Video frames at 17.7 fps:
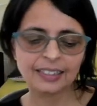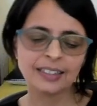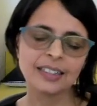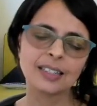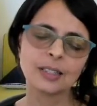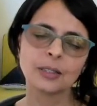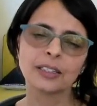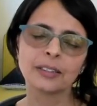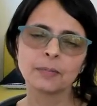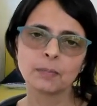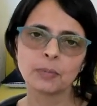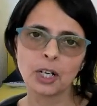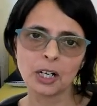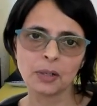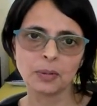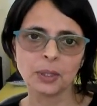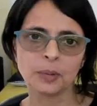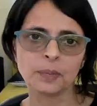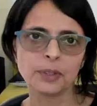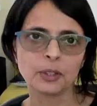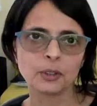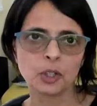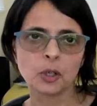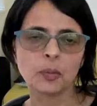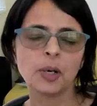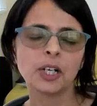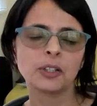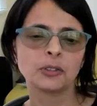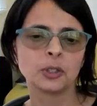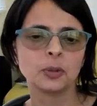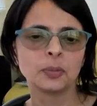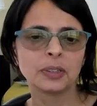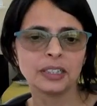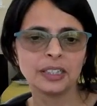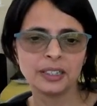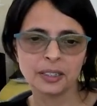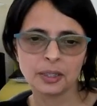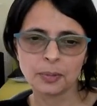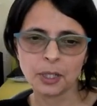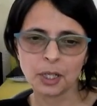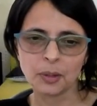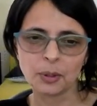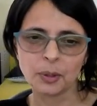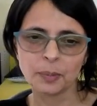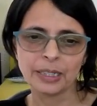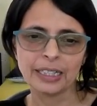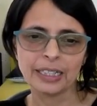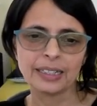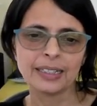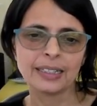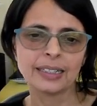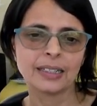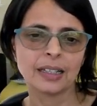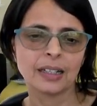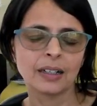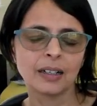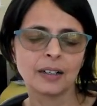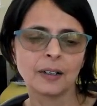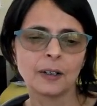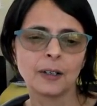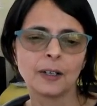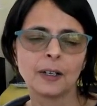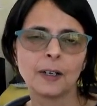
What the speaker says: this problem, the robot room cleaner problem, it is a